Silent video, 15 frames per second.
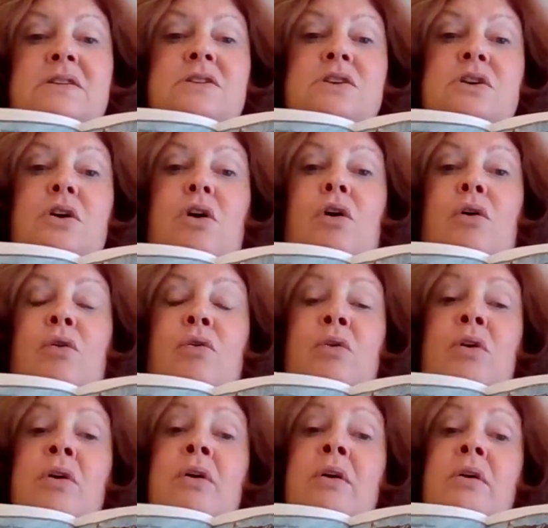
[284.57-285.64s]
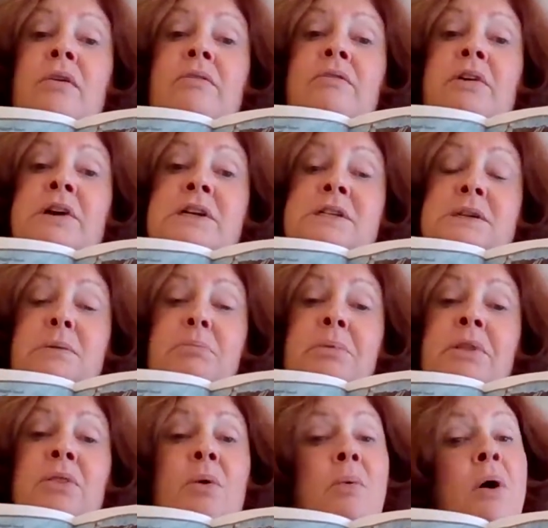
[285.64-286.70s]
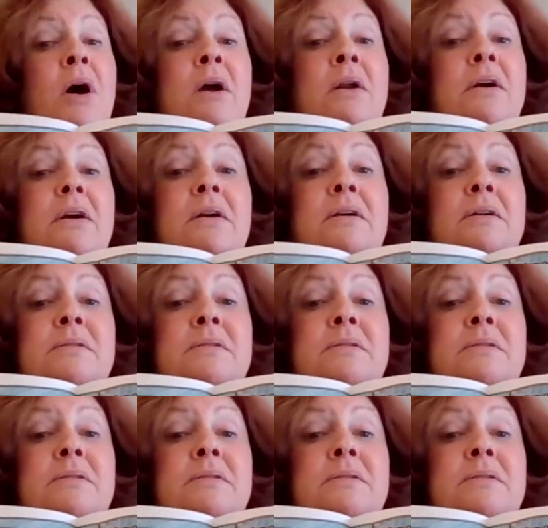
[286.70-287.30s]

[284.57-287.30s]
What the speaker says: to go for a dip in the water